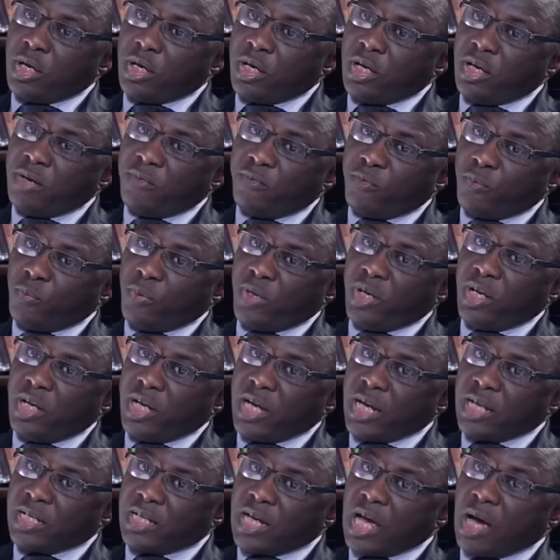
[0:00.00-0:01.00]
if we
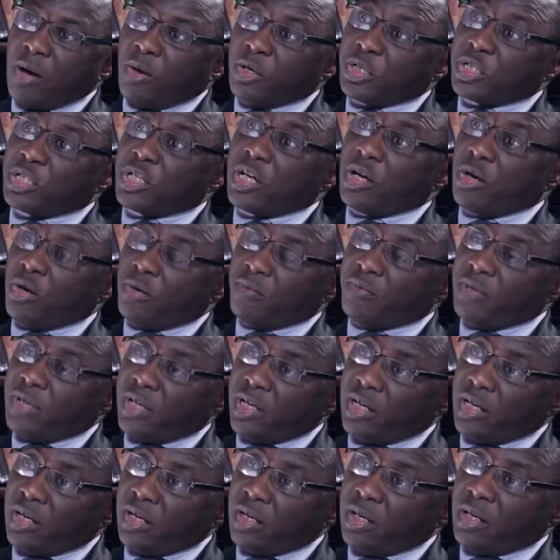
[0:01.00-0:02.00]
get our share of
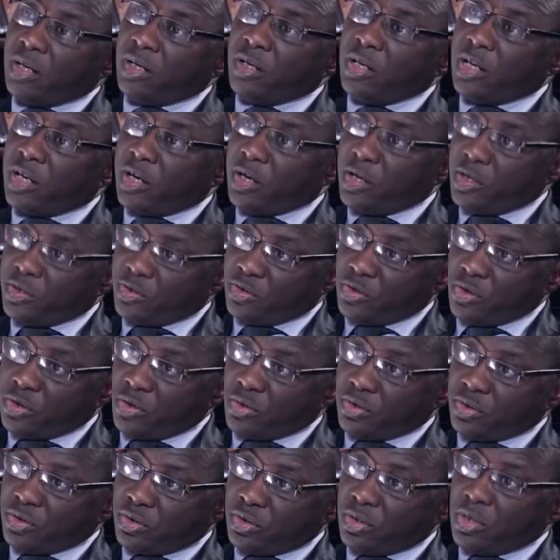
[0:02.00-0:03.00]
the
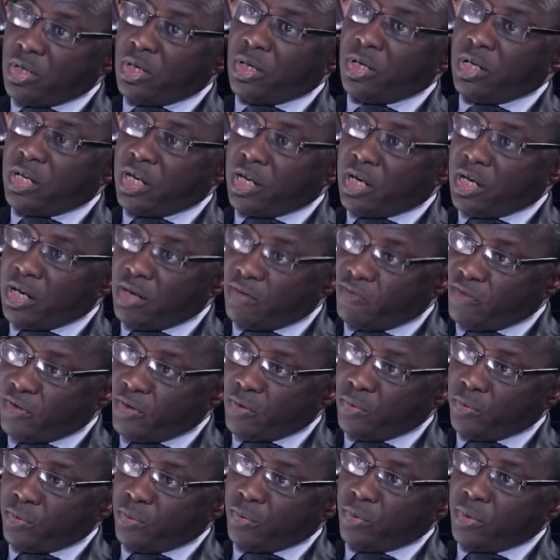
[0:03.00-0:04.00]
resource, the
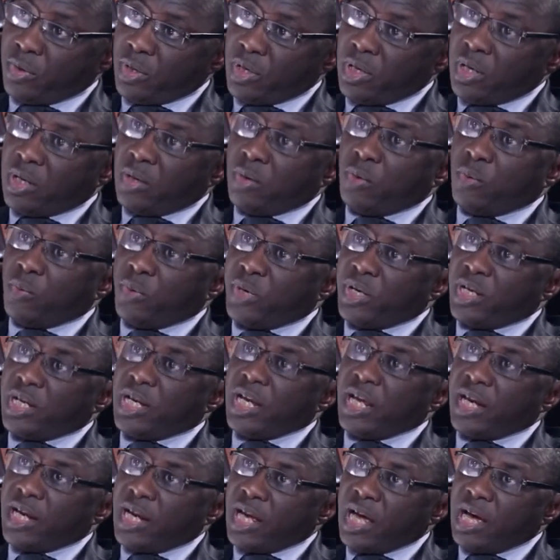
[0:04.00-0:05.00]
revenue, we
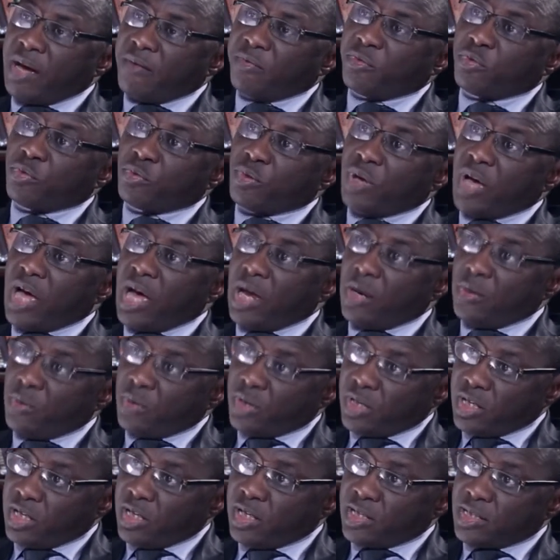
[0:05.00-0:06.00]
then have to
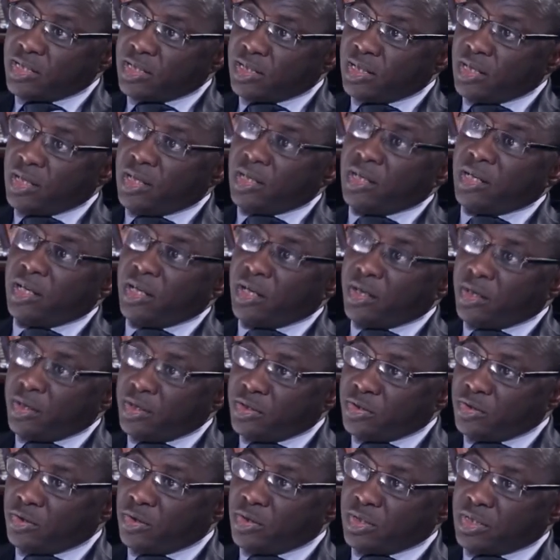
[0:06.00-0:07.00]
allocate the
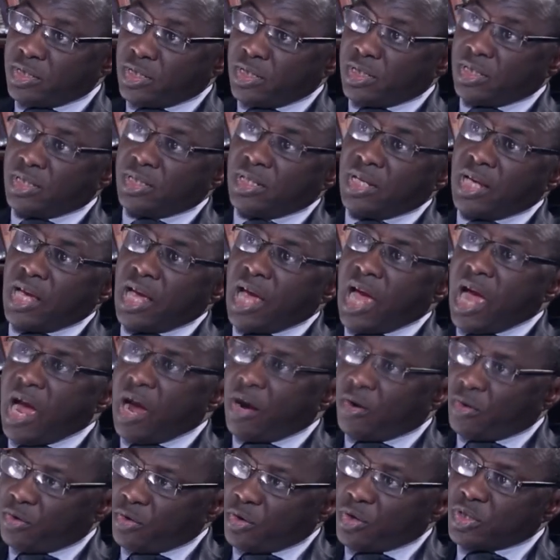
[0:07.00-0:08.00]
resources
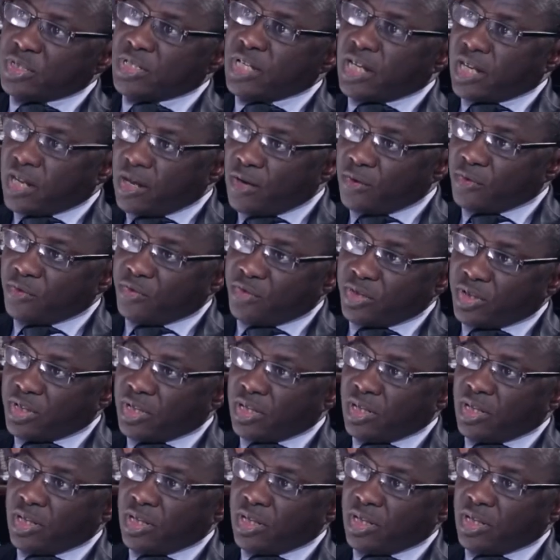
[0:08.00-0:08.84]
across the country.